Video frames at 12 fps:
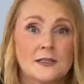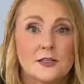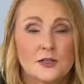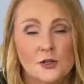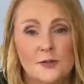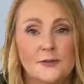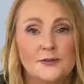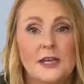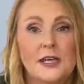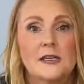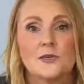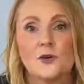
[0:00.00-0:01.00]
dessert
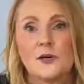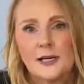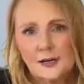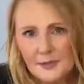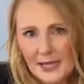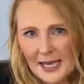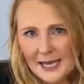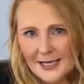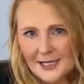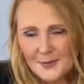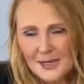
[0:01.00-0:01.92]
buffets or cupcakes